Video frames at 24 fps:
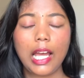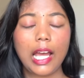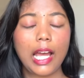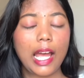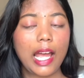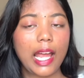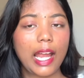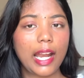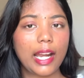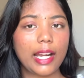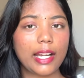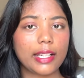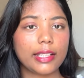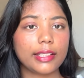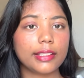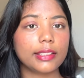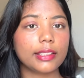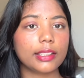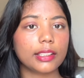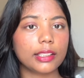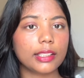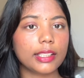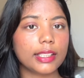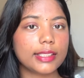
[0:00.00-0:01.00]

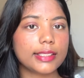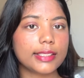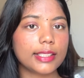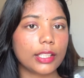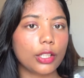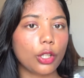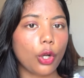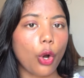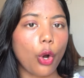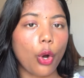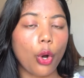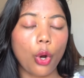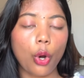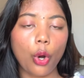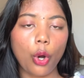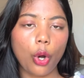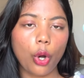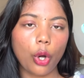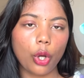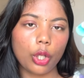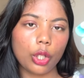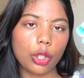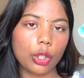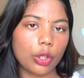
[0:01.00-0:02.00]
and these are
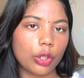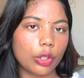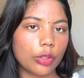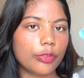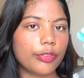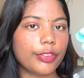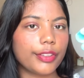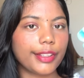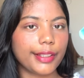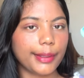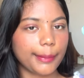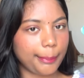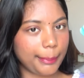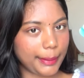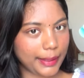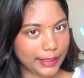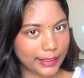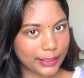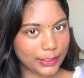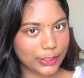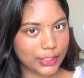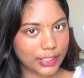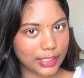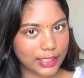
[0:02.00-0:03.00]
all over
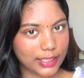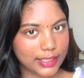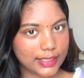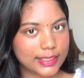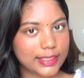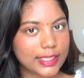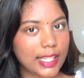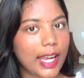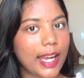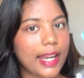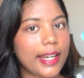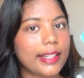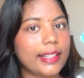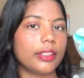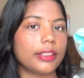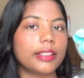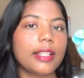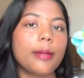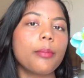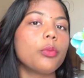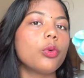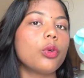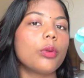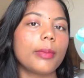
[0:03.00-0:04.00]
pinterest and
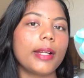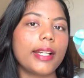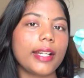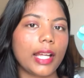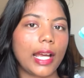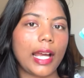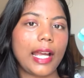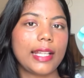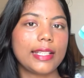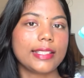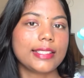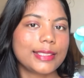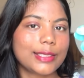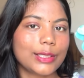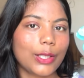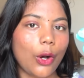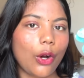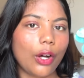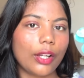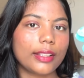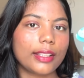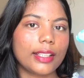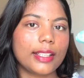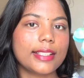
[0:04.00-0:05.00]
the moment i
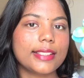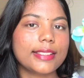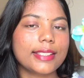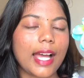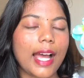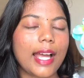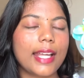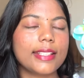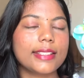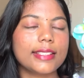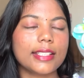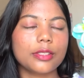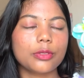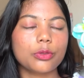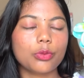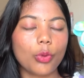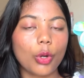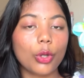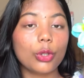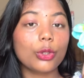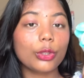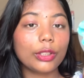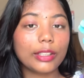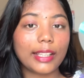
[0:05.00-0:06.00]
saw this i just
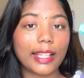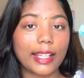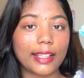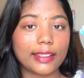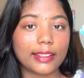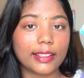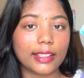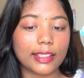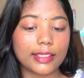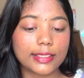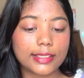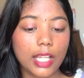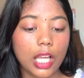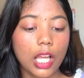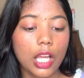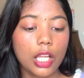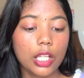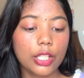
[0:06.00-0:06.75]
want to get this